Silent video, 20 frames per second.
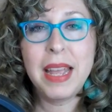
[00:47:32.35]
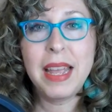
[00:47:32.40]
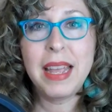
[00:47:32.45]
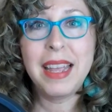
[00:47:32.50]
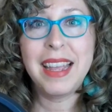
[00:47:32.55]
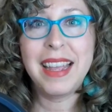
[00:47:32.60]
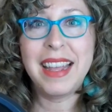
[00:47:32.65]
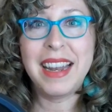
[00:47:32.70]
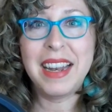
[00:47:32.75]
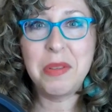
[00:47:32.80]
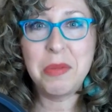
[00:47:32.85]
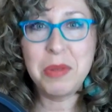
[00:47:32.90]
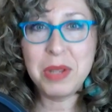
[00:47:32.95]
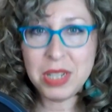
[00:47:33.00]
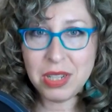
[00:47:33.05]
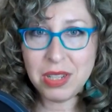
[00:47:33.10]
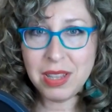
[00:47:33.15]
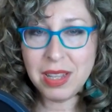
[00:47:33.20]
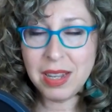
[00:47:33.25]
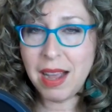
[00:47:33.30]
and I
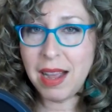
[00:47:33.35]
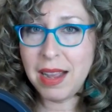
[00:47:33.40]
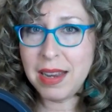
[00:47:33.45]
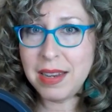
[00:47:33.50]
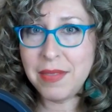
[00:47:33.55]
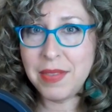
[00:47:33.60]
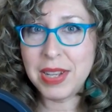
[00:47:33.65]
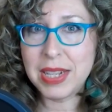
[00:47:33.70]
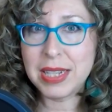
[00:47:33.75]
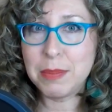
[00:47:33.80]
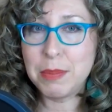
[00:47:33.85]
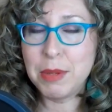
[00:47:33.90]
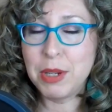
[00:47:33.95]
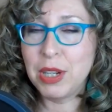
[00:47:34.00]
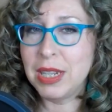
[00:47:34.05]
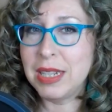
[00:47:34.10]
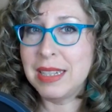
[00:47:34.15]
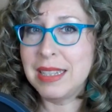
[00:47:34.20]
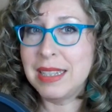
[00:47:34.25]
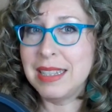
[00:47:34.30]
wish you the kind of
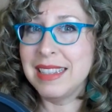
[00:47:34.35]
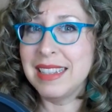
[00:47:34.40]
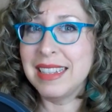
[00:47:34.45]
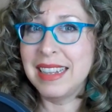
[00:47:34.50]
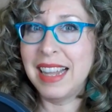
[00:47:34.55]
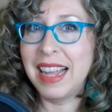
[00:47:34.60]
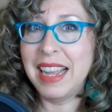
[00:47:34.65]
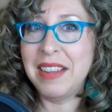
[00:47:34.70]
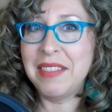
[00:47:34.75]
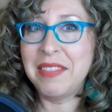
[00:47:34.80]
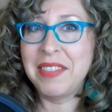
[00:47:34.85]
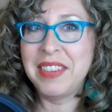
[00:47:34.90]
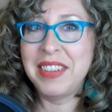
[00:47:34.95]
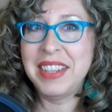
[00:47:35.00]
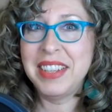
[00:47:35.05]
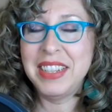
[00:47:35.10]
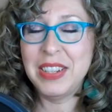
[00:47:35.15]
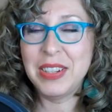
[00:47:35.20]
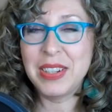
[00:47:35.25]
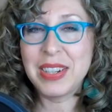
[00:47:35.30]
experiences in life
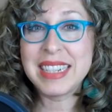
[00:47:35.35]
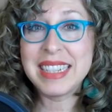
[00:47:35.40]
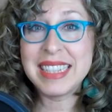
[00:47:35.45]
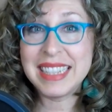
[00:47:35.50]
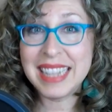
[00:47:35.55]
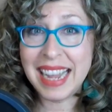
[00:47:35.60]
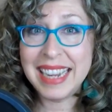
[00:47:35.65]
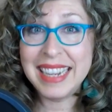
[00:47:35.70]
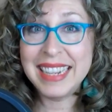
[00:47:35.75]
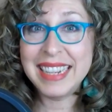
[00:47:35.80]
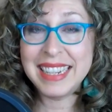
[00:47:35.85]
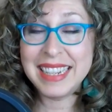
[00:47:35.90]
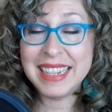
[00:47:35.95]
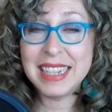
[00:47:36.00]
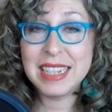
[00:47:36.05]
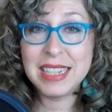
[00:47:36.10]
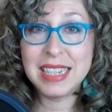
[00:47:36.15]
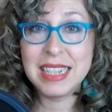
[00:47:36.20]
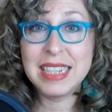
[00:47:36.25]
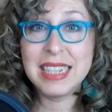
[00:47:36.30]
you're excited
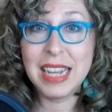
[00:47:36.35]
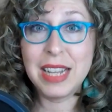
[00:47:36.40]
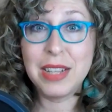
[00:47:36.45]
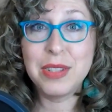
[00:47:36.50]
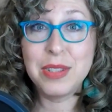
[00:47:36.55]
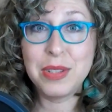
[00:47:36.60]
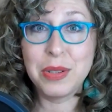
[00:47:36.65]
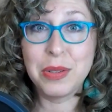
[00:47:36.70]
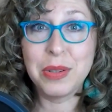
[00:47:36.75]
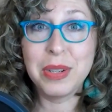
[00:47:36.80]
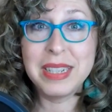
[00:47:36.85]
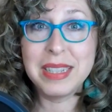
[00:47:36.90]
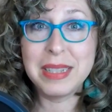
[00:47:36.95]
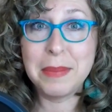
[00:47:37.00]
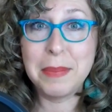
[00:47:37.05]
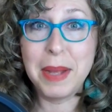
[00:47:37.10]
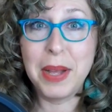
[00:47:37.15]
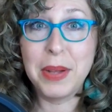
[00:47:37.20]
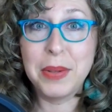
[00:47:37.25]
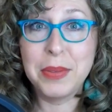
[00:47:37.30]
to tell stories
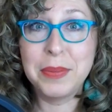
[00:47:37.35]
about.